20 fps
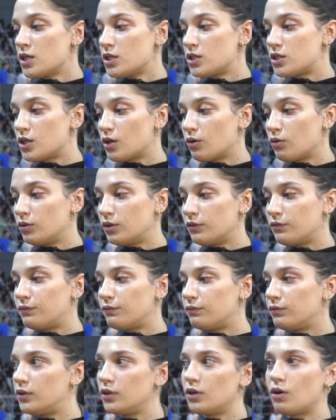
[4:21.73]
So the,
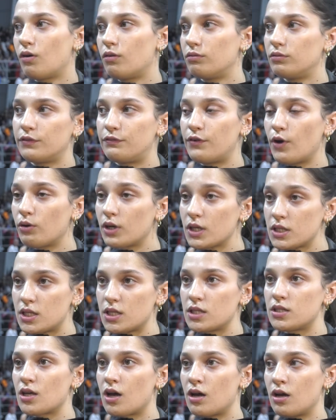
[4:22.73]
the, the focus
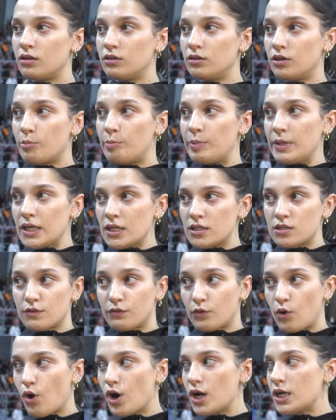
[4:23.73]
is on Europeans,
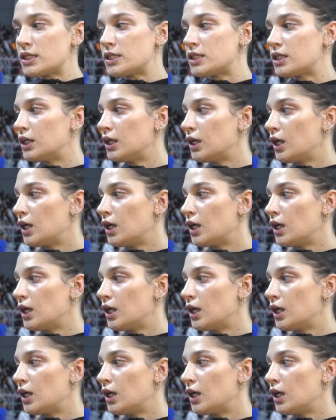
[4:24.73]
of course,